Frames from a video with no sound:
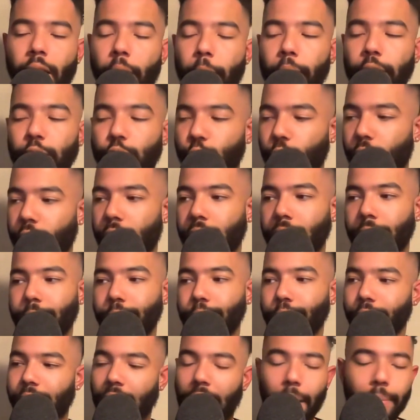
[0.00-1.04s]
But Dre,
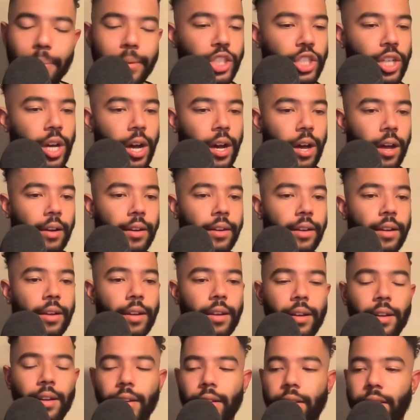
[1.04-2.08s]
Tommy John,
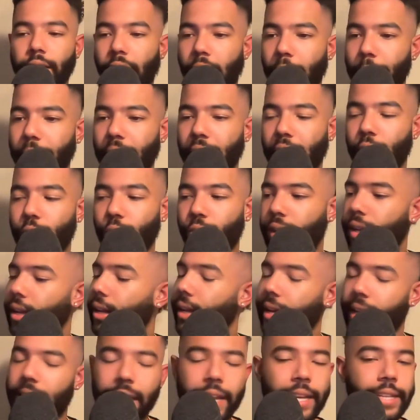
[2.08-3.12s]
Tommy
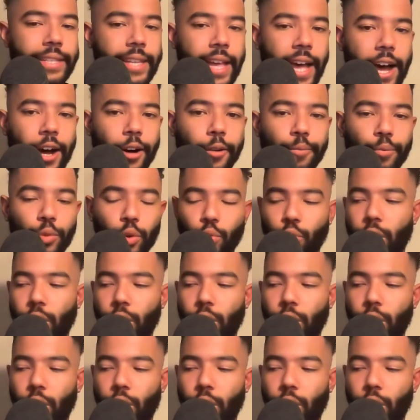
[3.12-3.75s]
Henry, he's out.